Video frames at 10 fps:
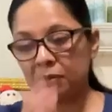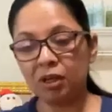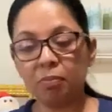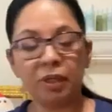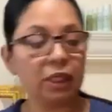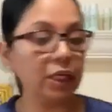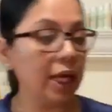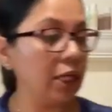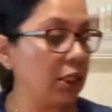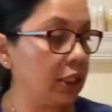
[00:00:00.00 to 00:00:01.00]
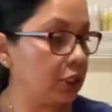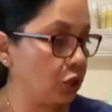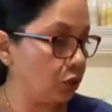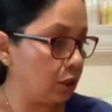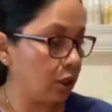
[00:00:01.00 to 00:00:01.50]
a smell, but not
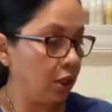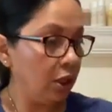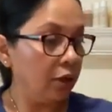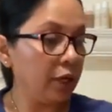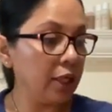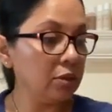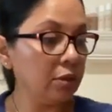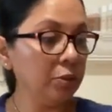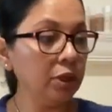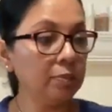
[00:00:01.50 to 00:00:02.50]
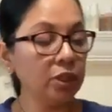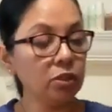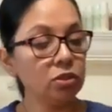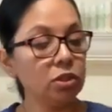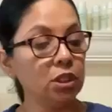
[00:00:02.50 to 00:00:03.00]
as strong. Okay, so I'm going to be
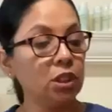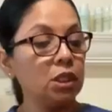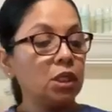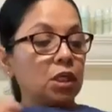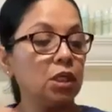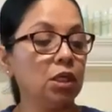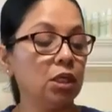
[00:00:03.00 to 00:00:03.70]
using